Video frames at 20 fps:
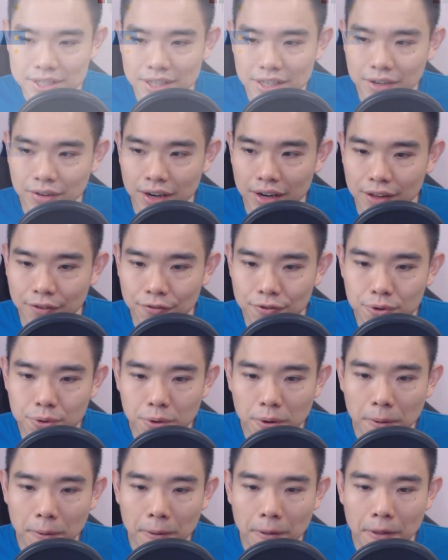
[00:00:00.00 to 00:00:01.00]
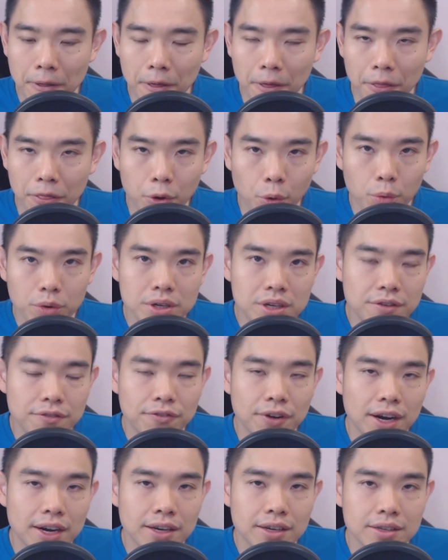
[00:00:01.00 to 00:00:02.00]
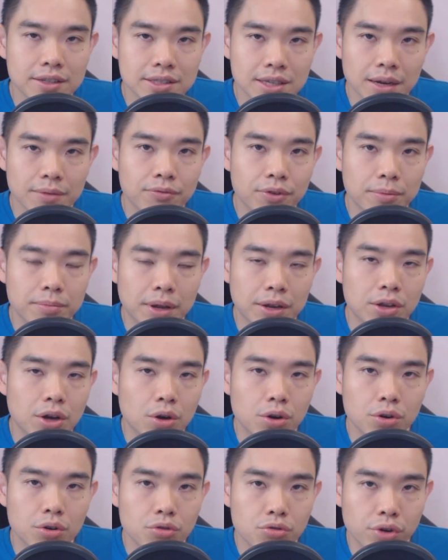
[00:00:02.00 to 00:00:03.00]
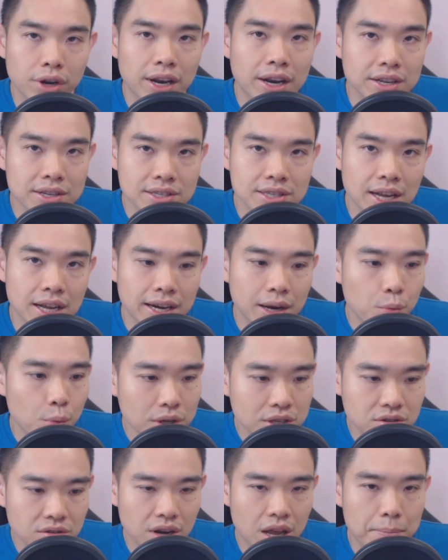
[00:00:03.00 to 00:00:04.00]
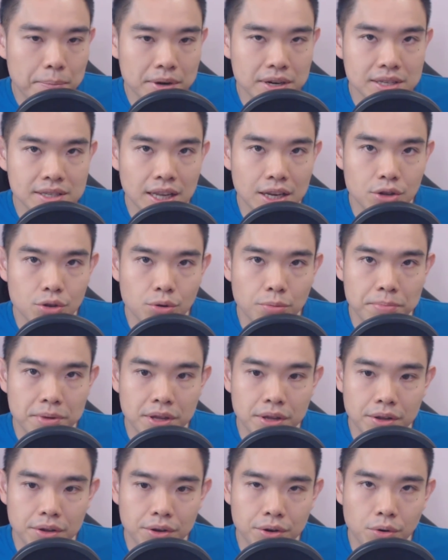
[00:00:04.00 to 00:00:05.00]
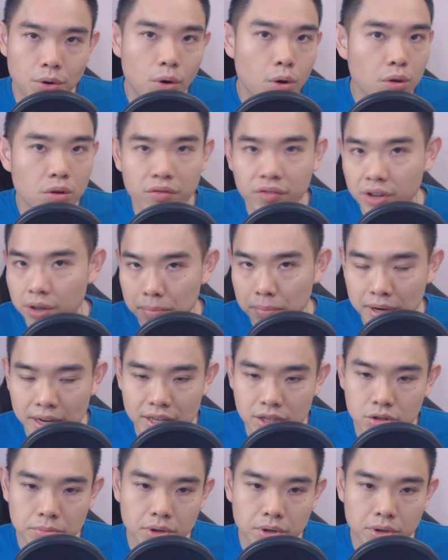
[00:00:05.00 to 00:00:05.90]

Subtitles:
the thing, right? If you don't define the time frame that you're going to trade at the start, then what's going to happen is that you'll be, all over the place.